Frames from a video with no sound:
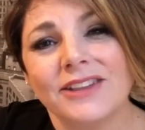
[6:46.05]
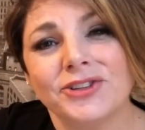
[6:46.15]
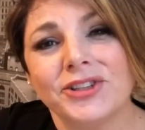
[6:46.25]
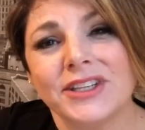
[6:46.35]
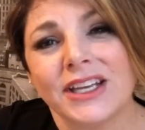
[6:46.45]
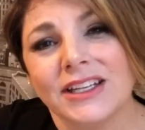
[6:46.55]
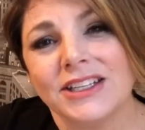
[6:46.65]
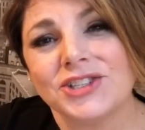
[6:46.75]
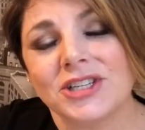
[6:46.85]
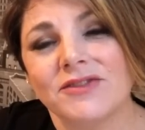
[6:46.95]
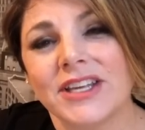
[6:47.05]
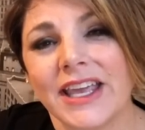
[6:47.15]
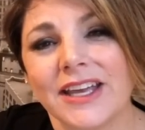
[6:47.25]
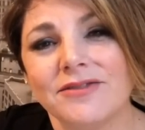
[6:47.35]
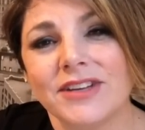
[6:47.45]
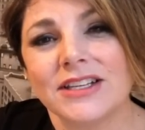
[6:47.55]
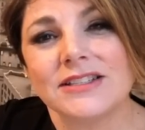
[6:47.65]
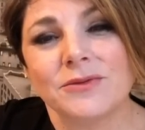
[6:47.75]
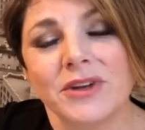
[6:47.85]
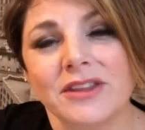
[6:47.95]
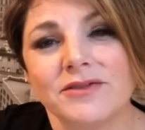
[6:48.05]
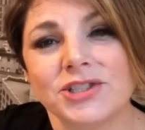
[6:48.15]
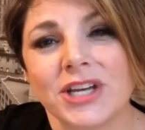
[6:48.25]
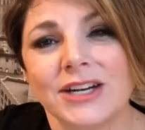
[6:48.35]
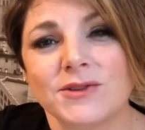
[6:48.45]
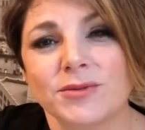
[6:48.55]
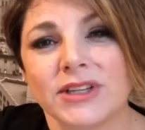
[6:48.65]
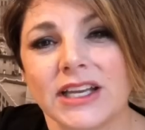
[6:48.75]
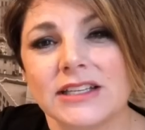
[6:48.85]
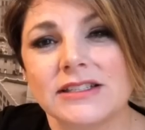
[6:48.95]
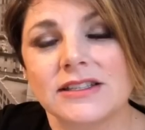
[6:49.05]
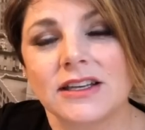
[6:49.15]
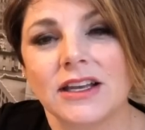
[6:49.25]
look at the condition of the canvas. I want the Vachetta replaced.